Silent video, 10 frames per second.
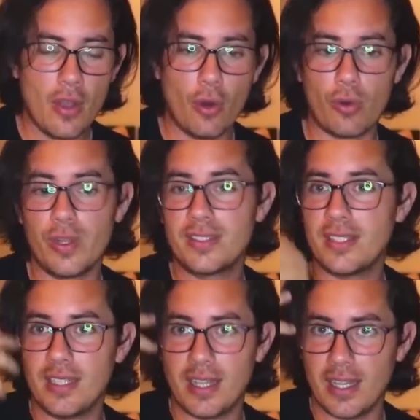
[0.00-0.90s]
or we
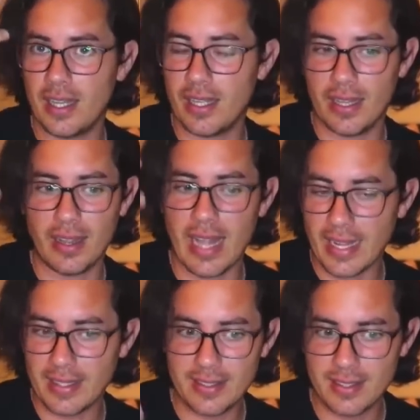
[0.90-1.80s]
see the
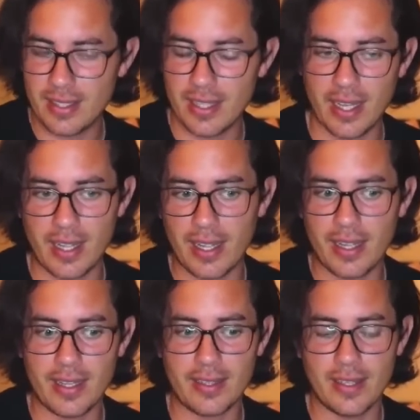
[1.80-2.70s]
lights
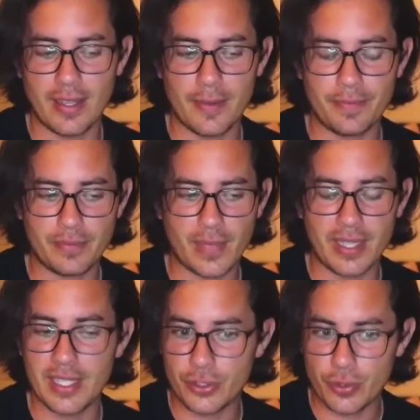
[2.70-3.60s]
in
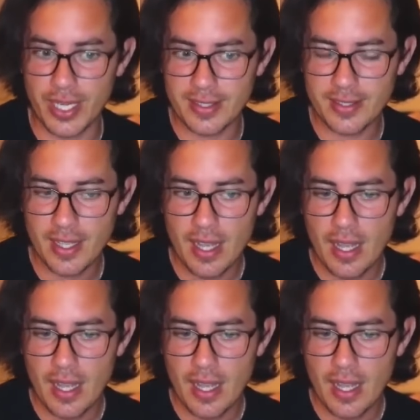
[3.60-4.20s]
the streets,